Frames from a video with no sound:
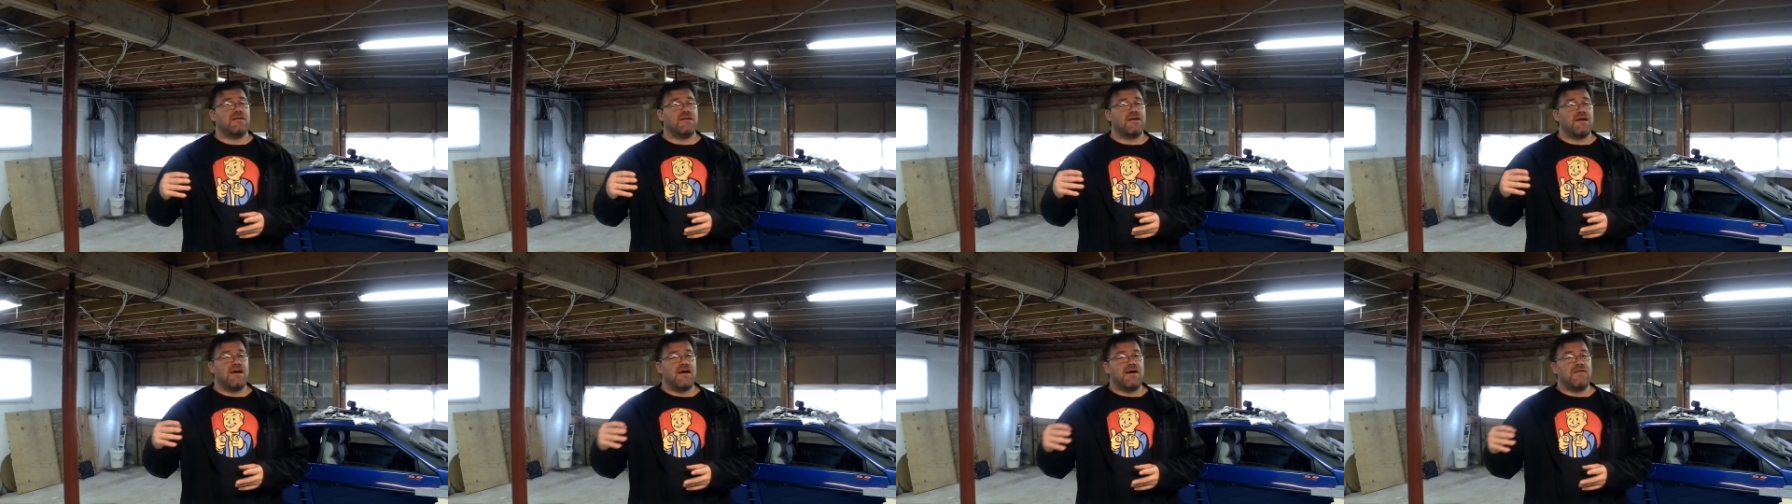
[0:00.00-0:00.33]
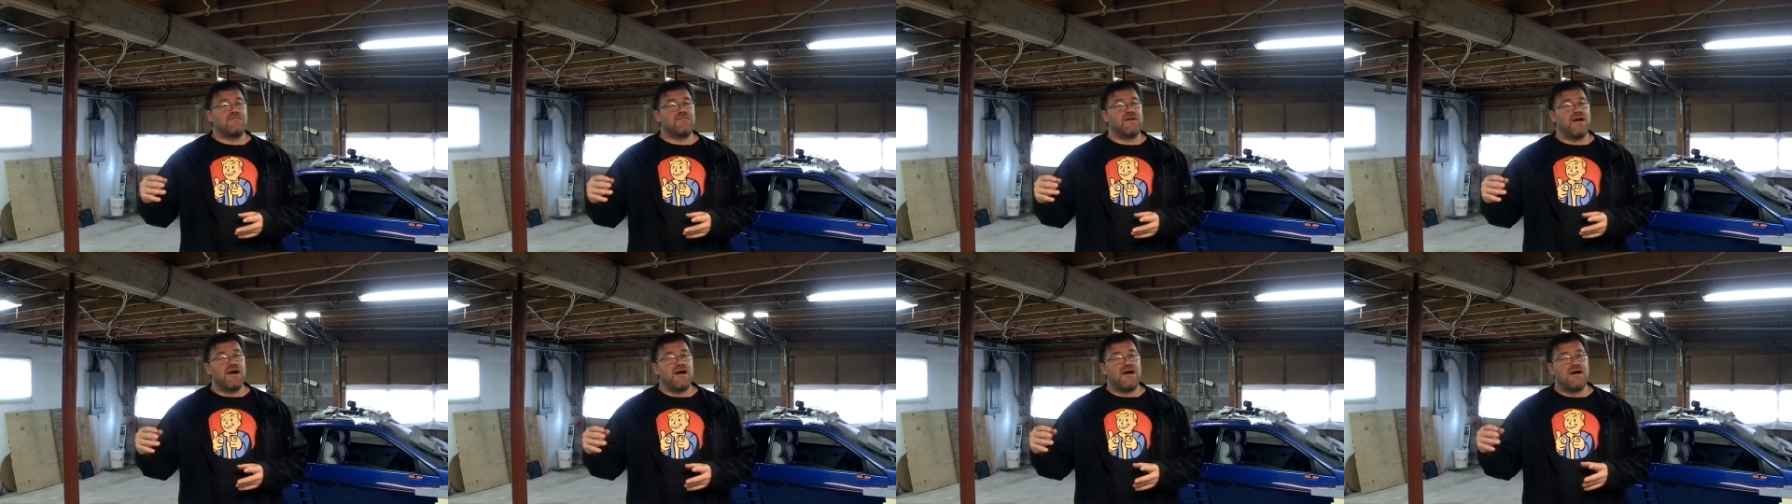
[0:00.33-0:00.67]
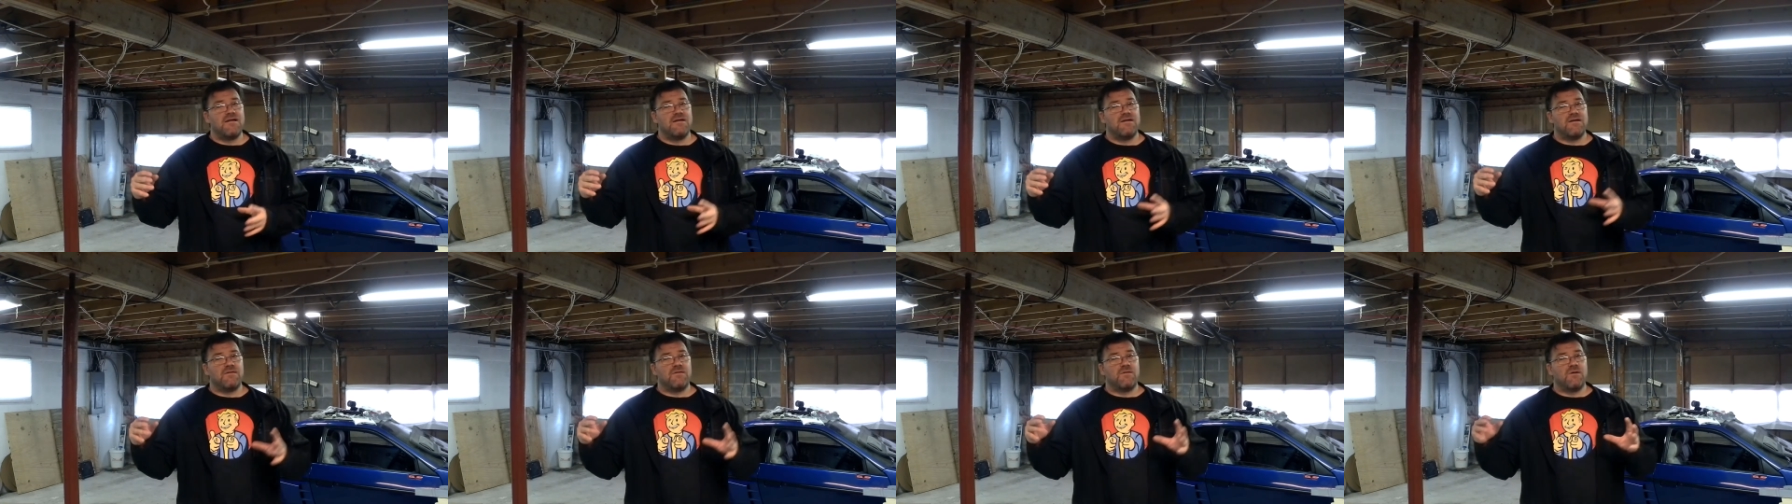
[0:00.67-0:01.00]
I've
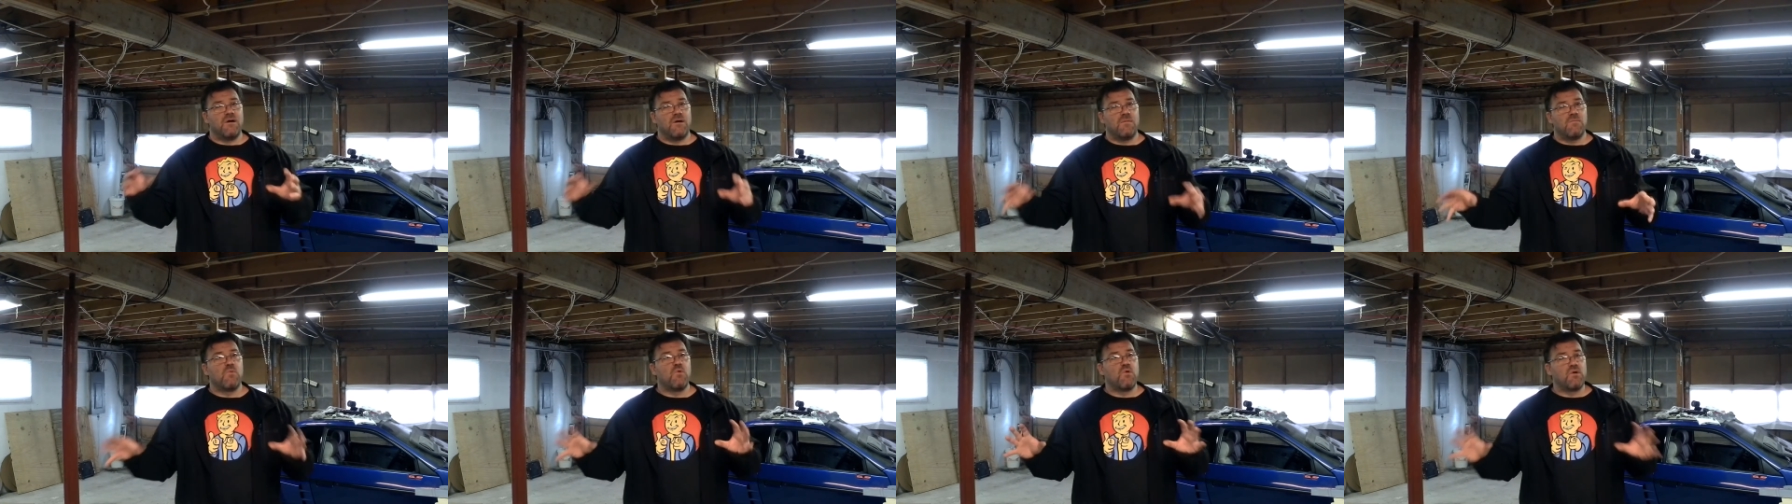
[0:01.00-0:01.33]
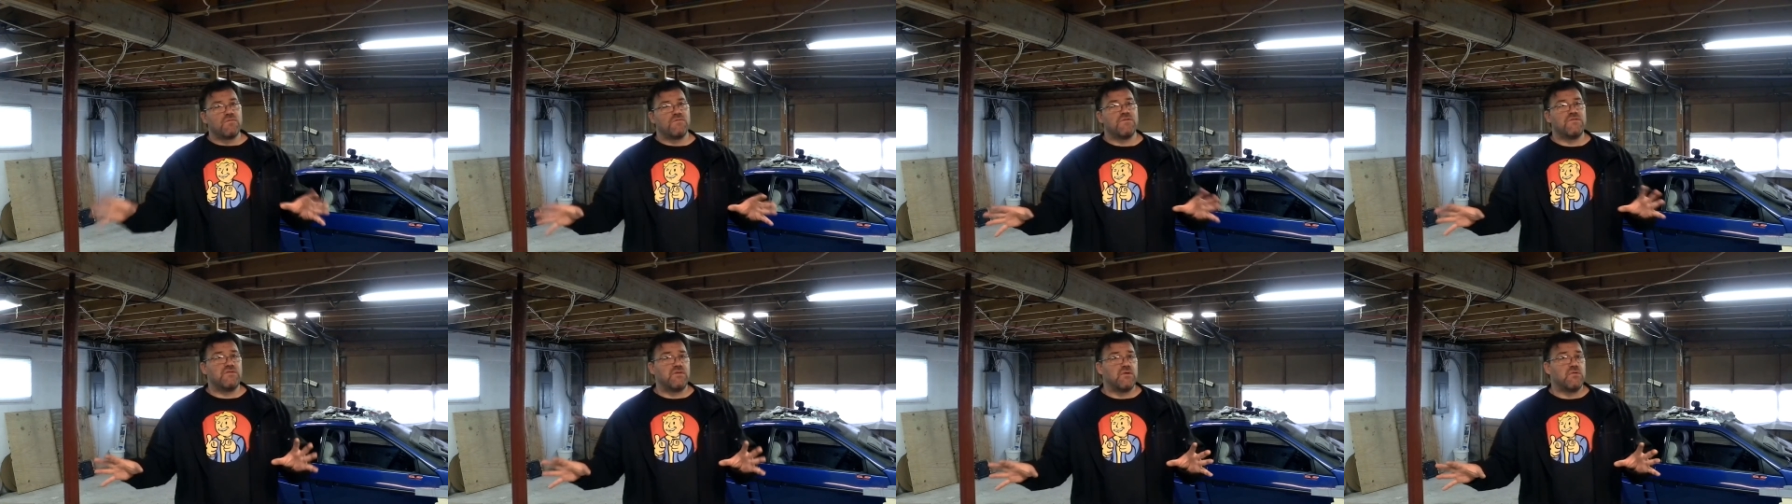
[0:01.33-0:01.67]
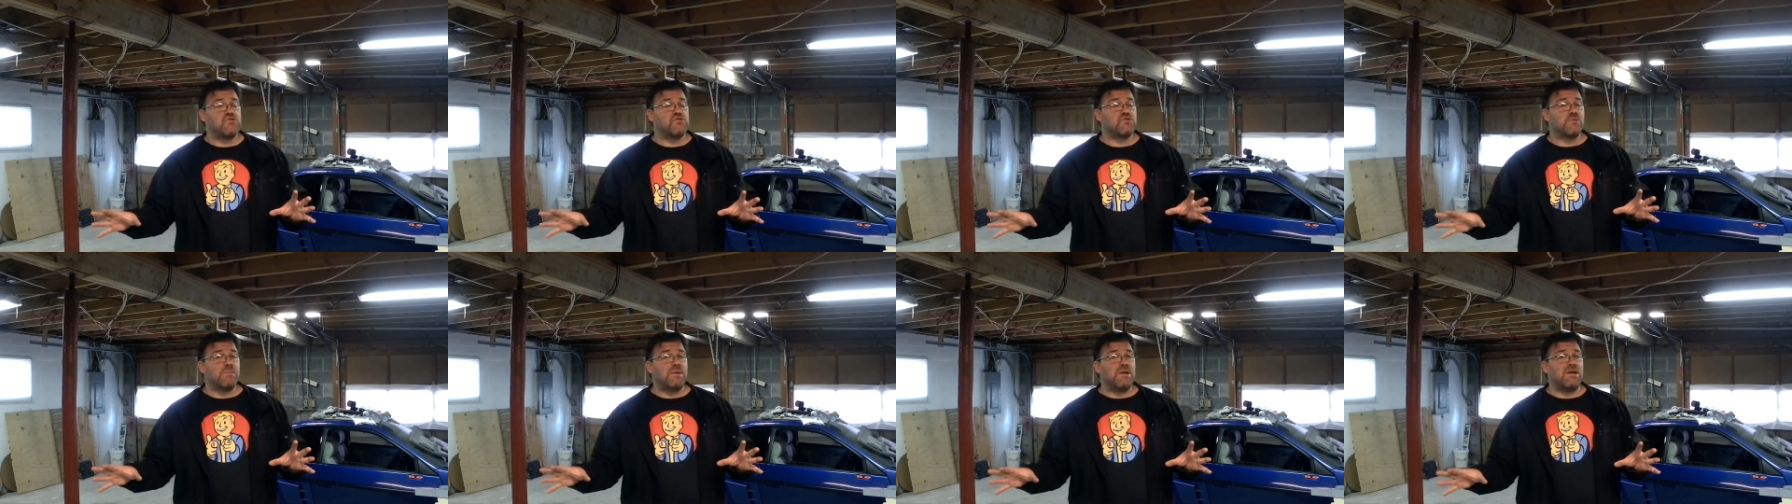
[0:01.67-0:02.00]
got more of a
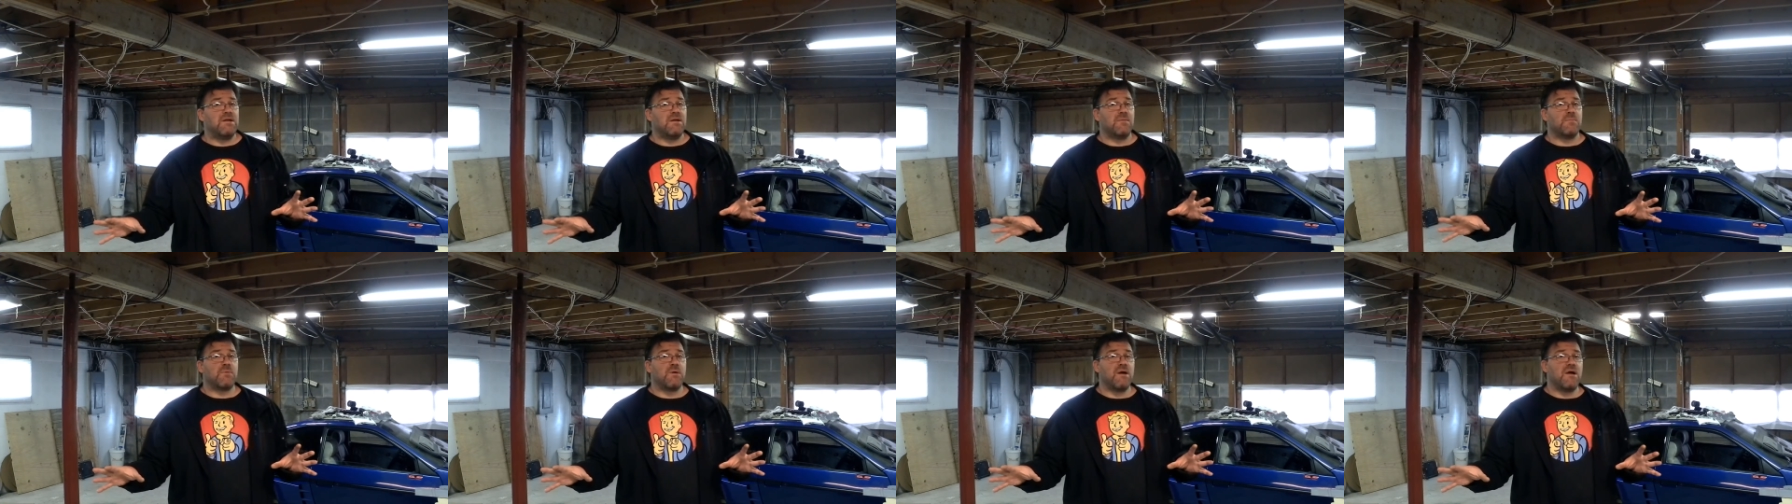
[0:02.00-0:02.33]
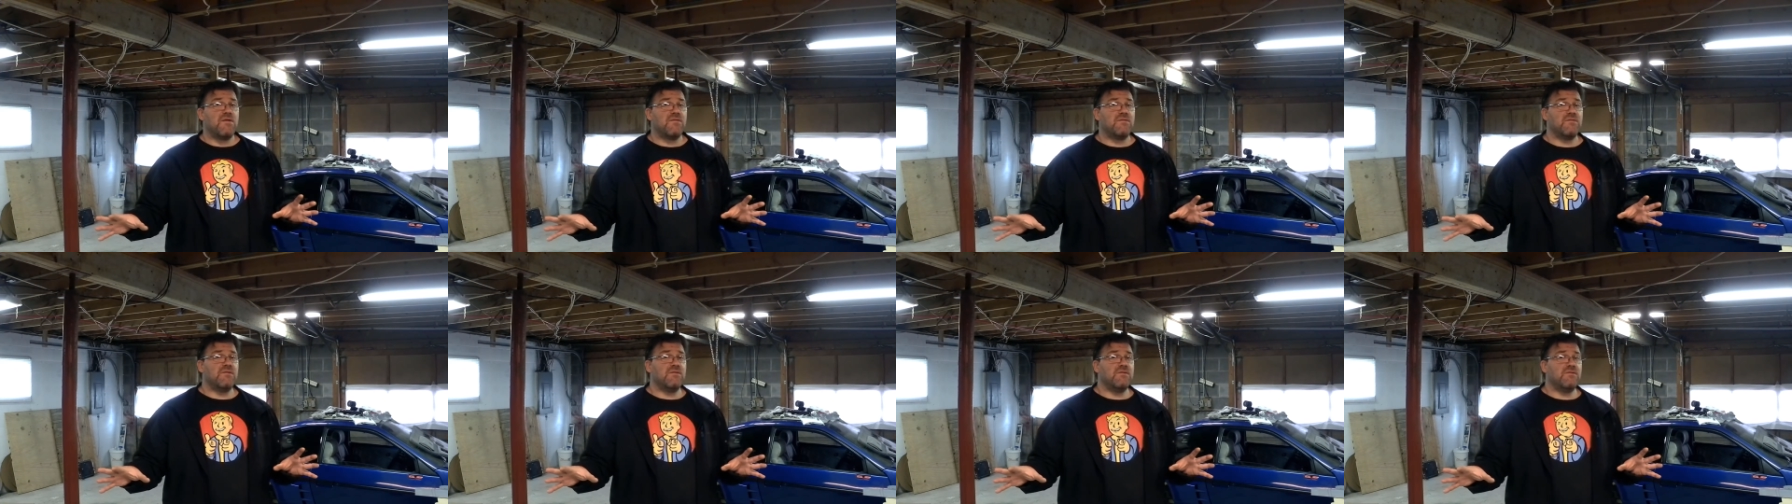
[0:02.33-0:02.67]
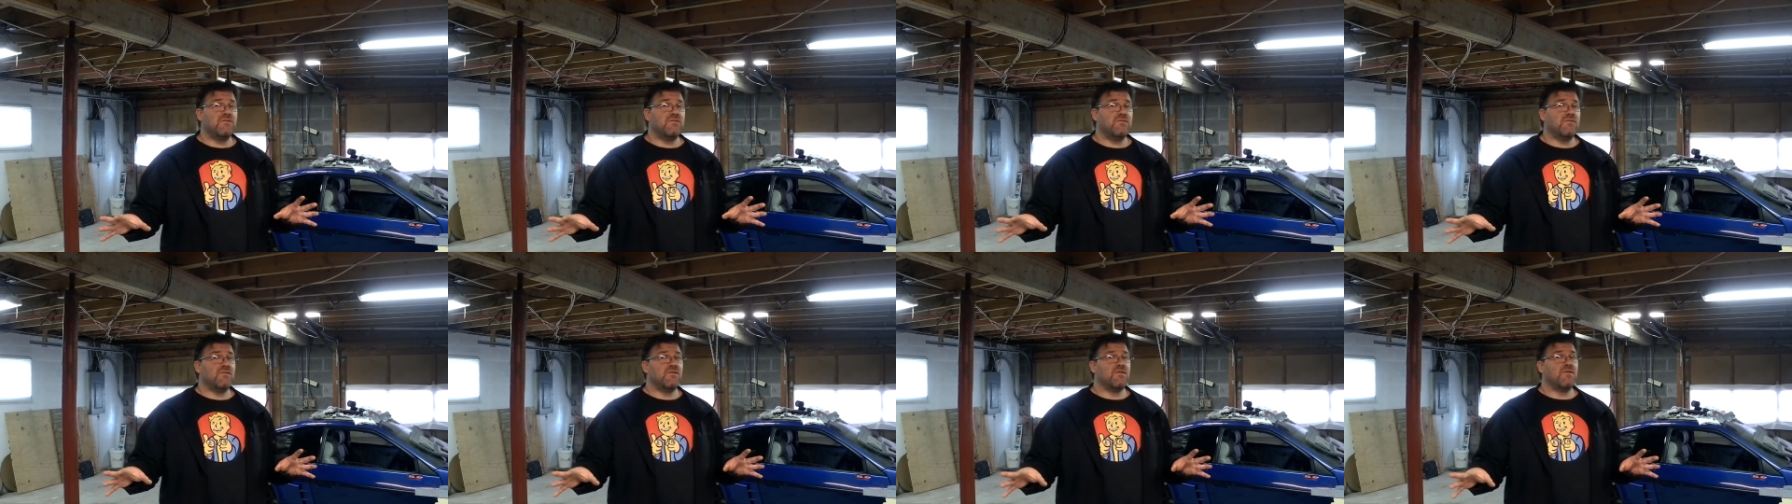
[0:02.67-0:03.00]
social media
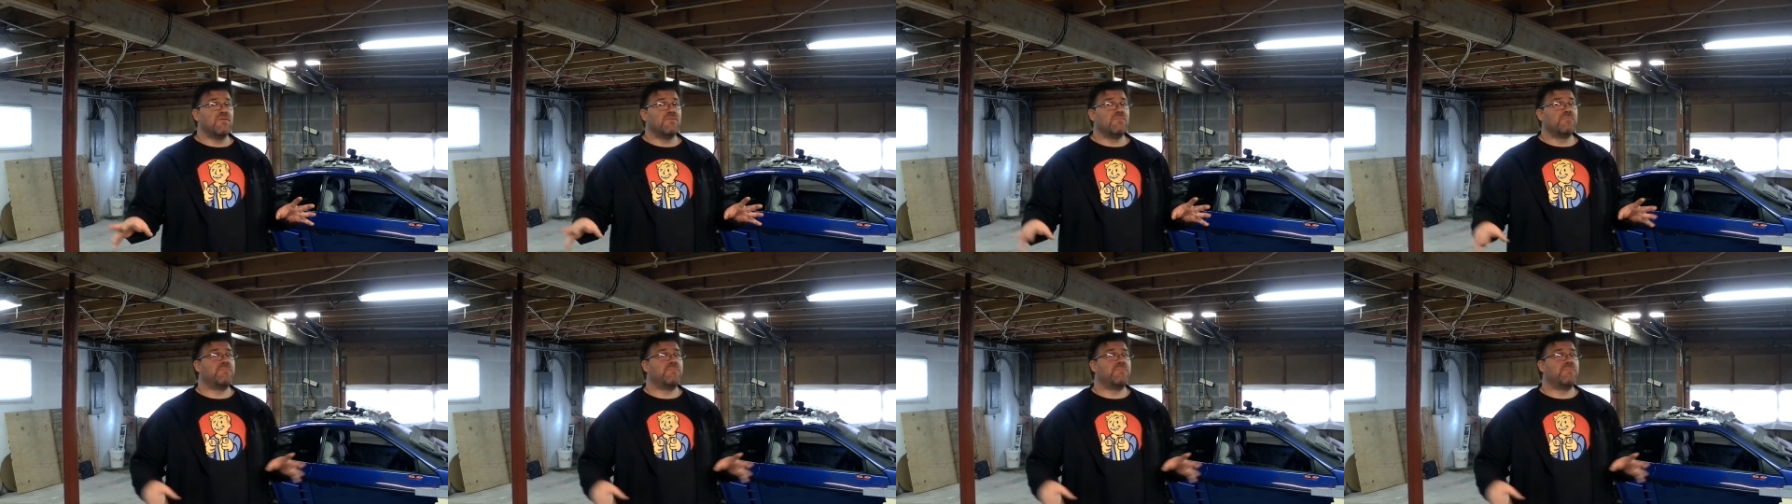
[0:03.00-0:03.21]
presence,